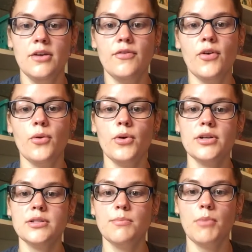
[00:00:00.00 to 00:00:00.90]
For the
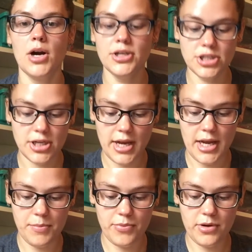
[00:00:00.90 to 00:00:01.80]
words March,
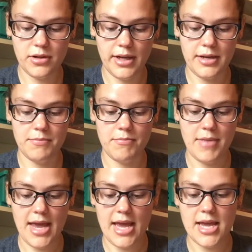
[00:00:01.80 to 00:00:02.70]
April, and
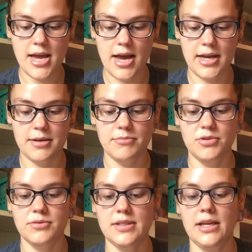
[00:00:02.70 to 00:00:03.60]
May, I am
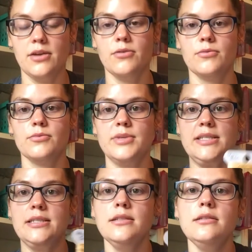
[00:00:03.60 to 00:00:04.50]
using
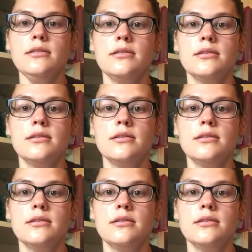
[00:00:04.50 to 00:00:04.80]
Risen,